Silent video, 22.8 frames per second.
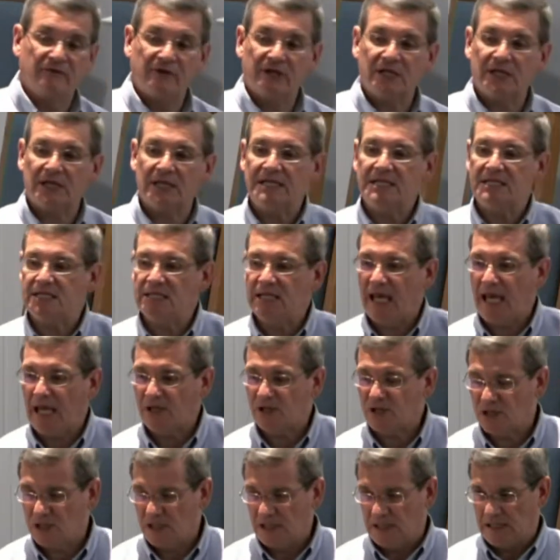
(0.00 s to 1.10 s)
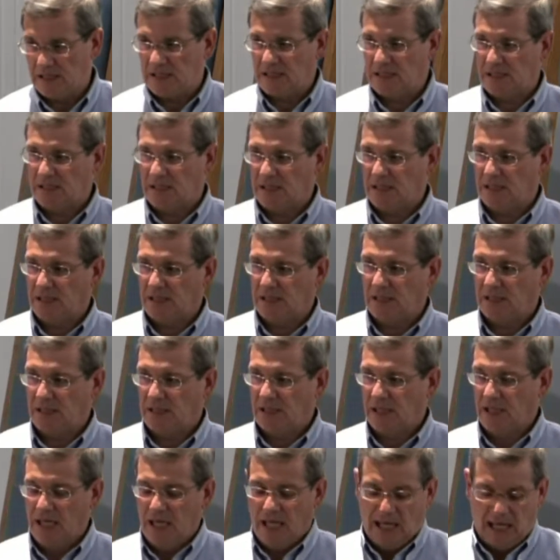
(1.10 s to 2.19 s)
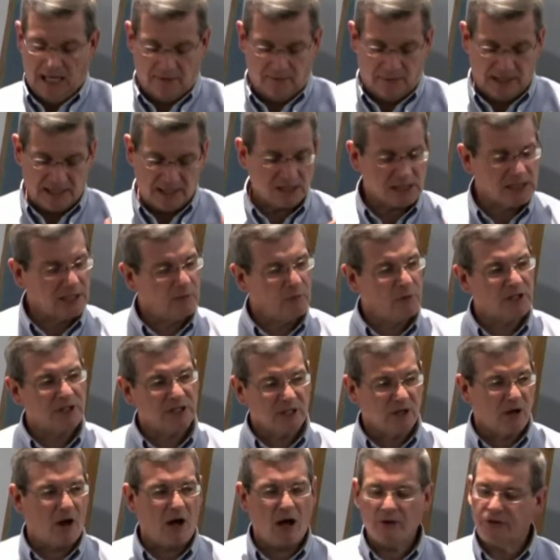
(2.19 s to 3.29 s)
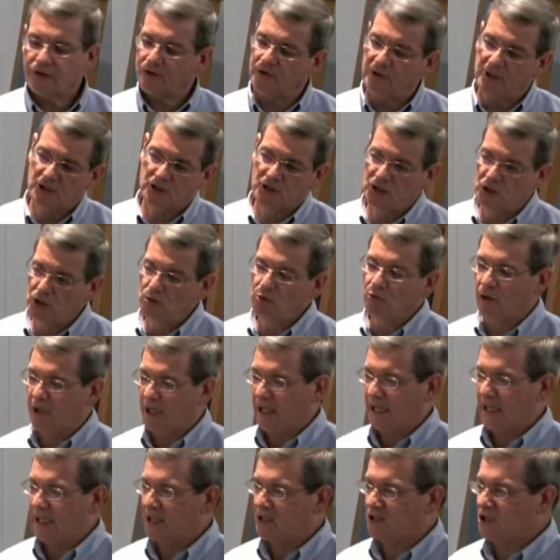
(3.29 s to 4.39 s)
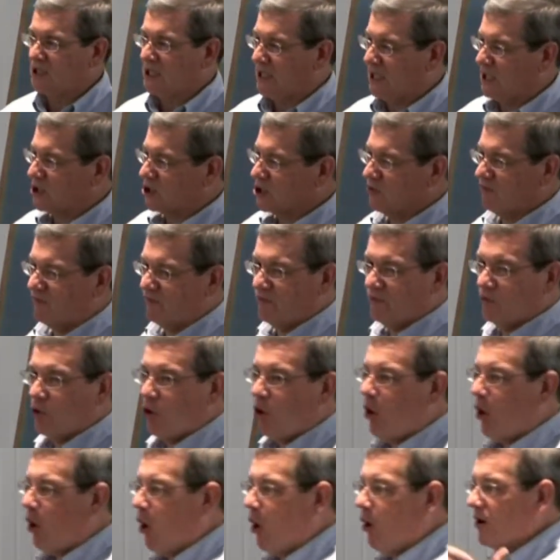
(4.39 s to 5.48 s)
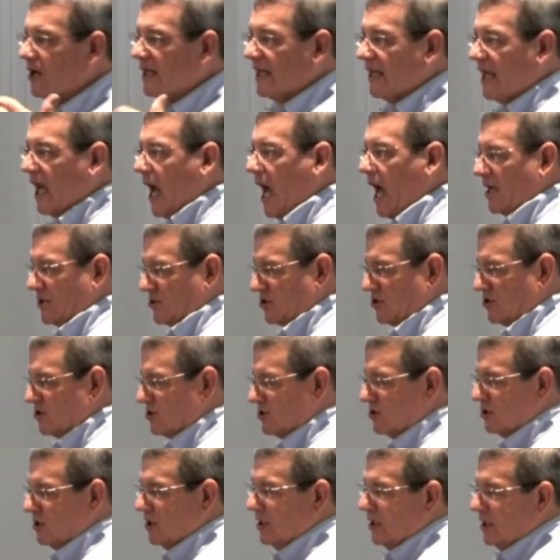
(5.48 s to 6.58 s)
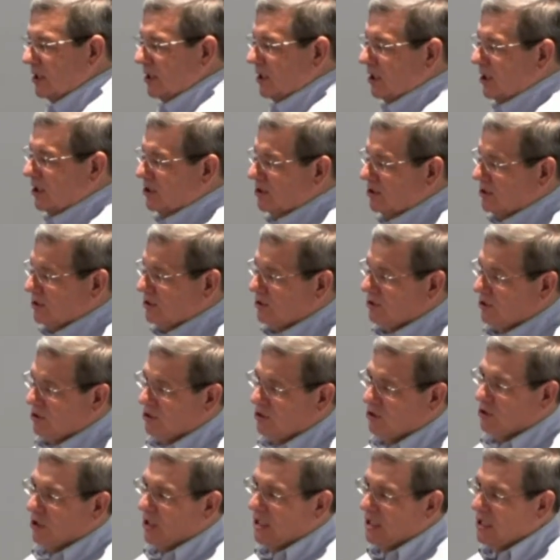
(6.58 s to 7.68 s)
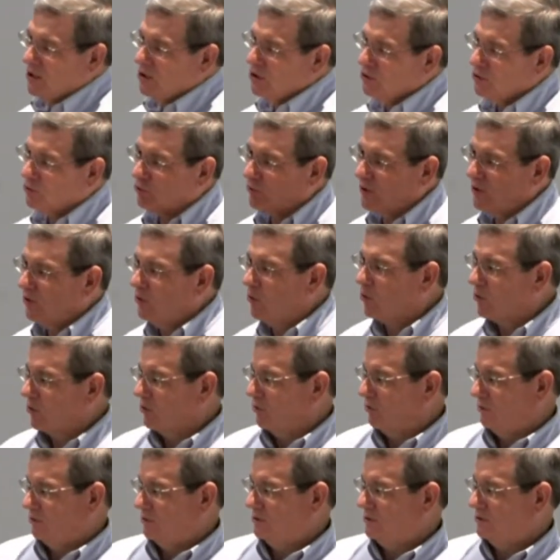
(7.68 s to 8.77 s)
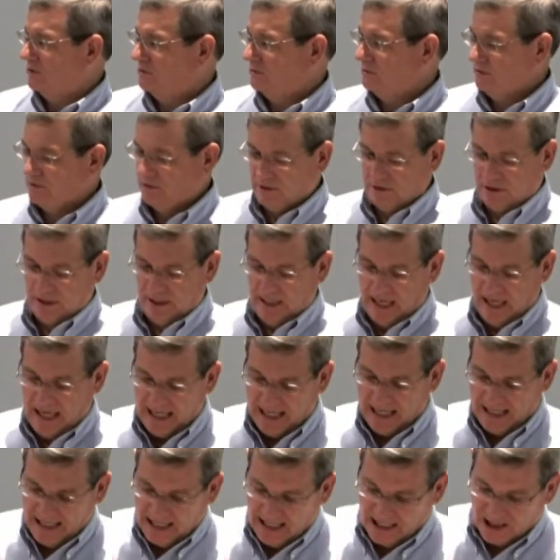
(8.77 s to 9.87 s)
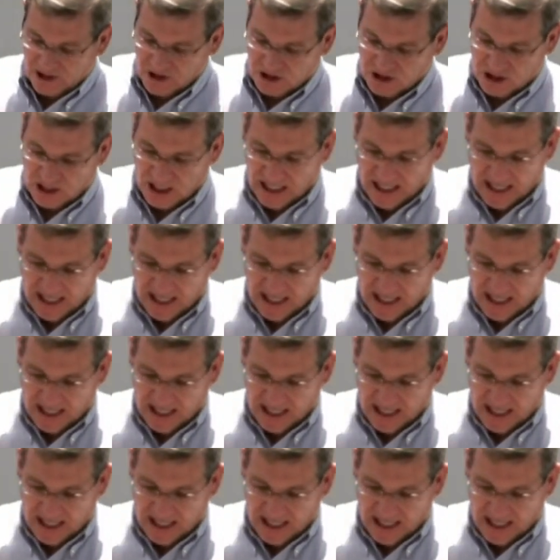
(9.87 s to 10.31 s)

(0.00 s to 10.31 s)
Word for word: Ecclesiastes. And basically, what the author is doing is he is calling us into the real world. And he is